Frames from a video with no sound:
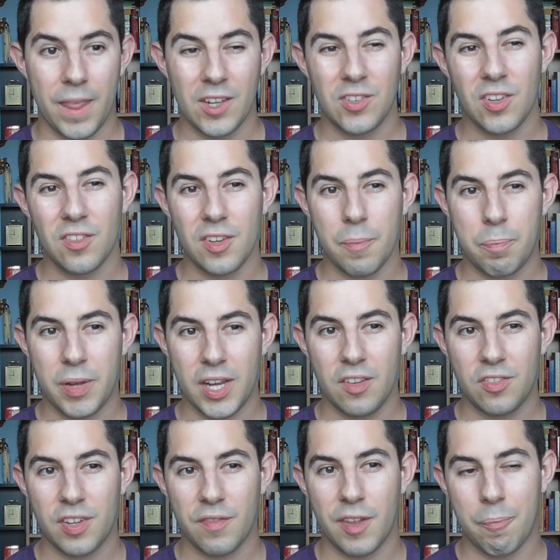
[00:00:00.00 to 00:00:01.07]
This is a
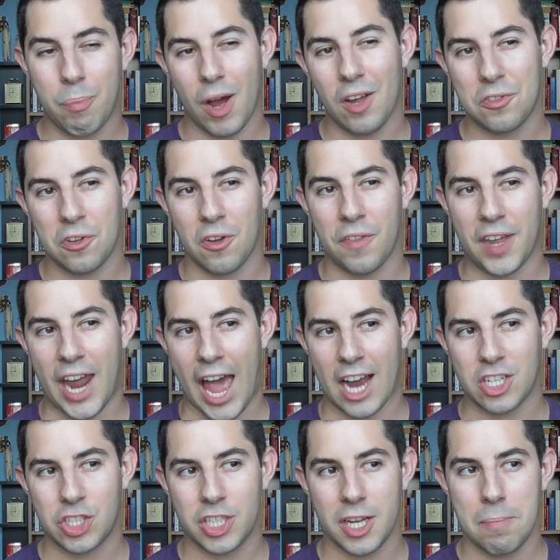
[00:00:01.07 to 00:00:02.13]
piece of the puzzle that
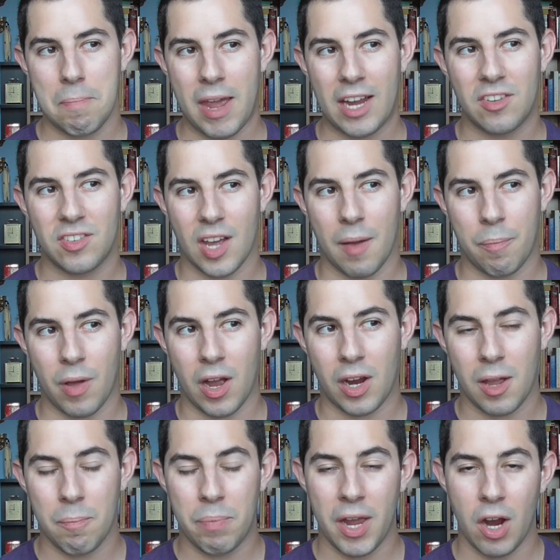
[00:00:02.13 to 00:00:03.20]
actually makes up a
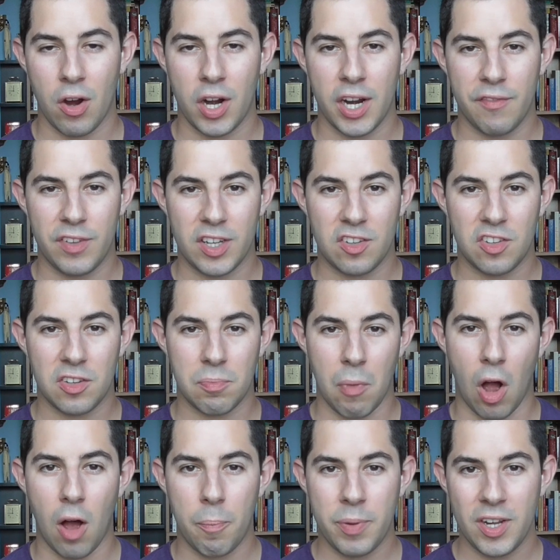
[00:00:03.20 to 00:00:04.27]
comparatively
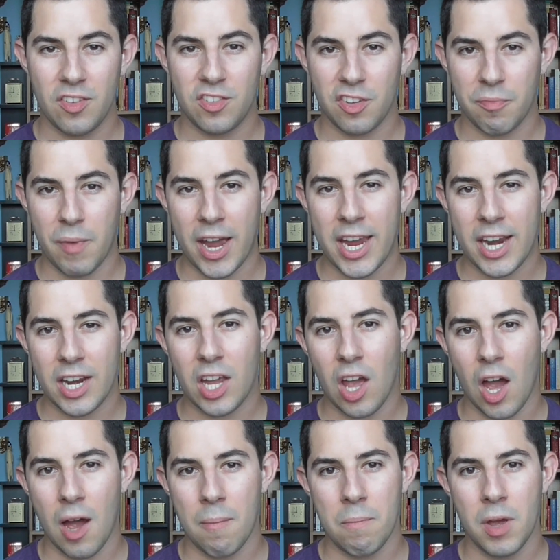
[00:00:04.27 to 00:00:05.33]
small piece of my
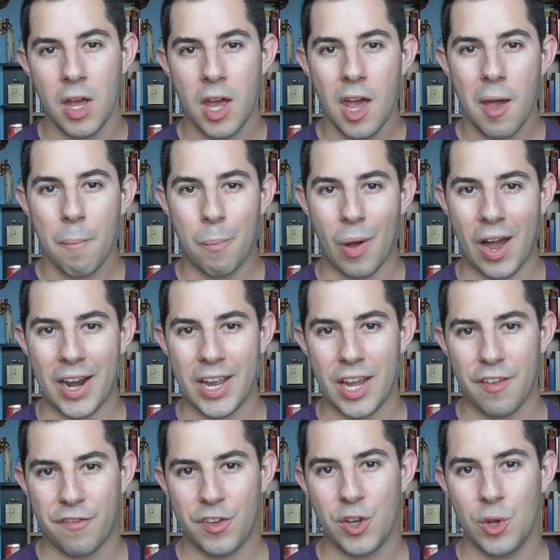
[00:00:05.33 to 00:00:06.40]
income, but
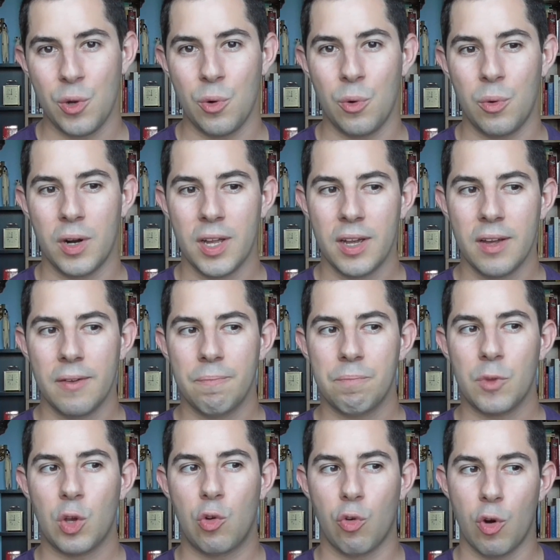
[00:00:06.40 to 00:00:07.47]
if you
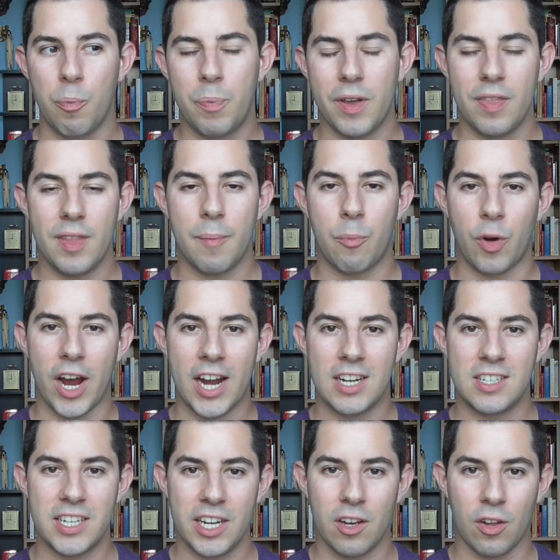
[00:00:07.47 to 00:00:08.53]
group in the
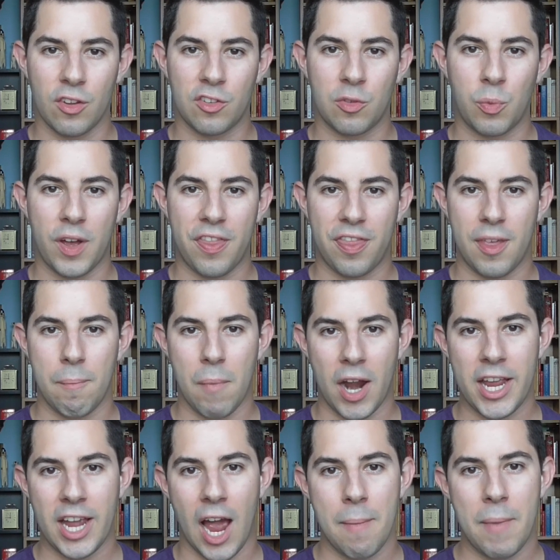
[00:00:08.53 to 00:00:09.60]
brand deals with the
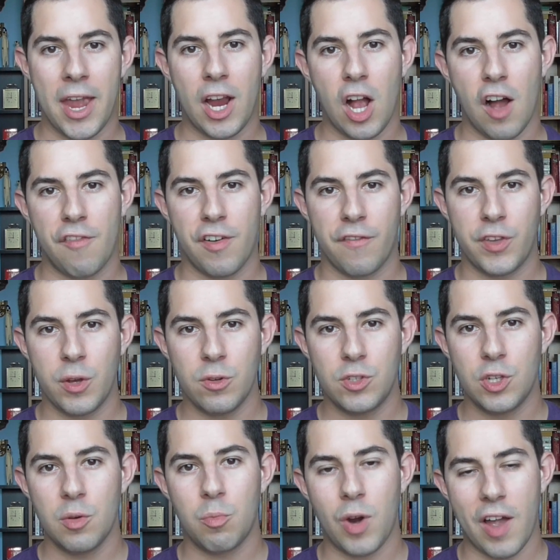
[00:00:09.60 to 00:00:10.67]
money I make off of
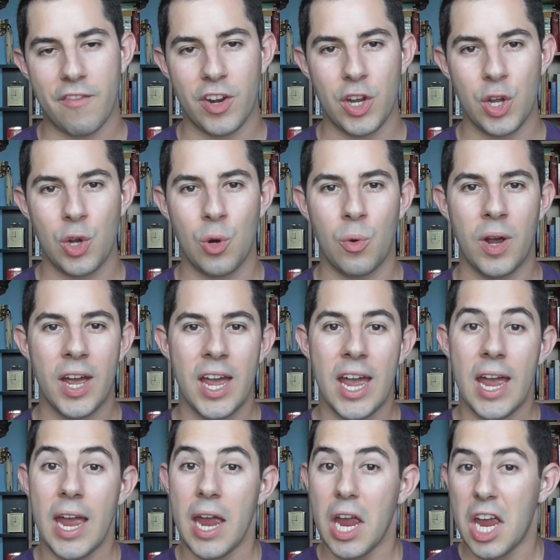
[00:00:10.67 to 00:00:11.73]
YouTube revenue,
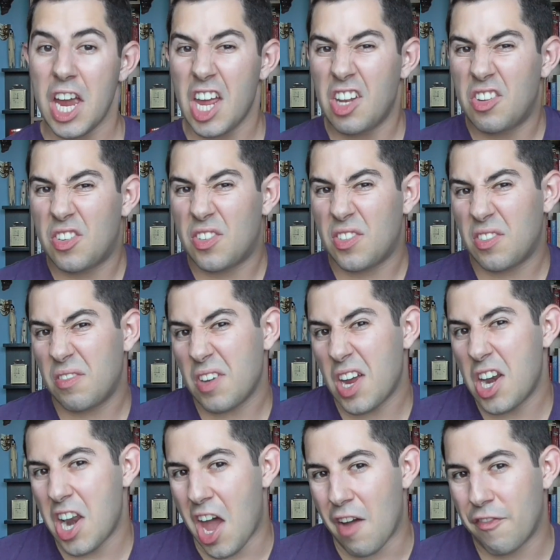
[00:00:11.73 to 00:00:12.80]
it's
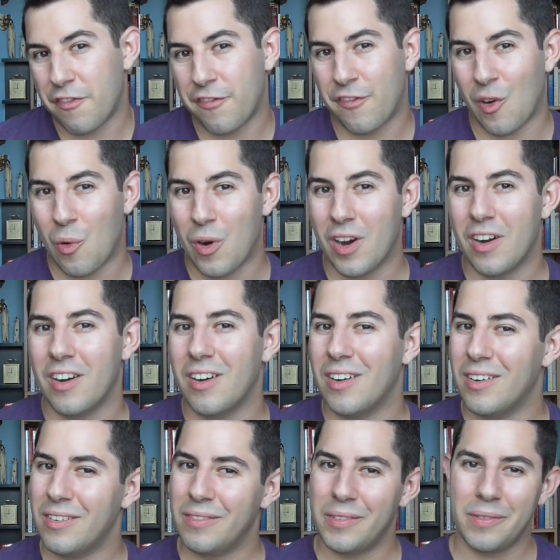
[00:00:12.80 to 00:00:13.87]
enough
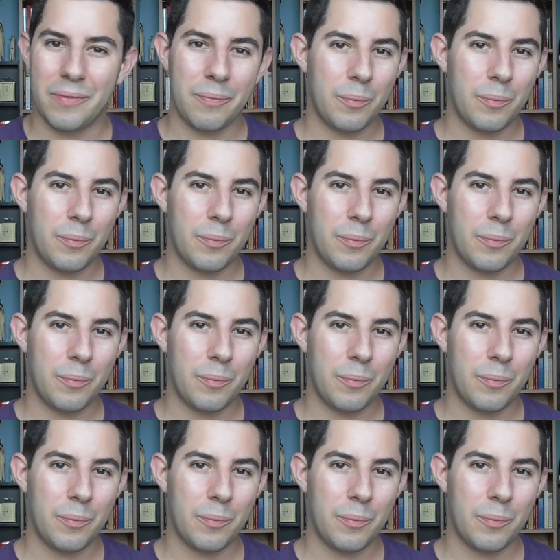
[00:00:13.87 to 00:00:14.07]
for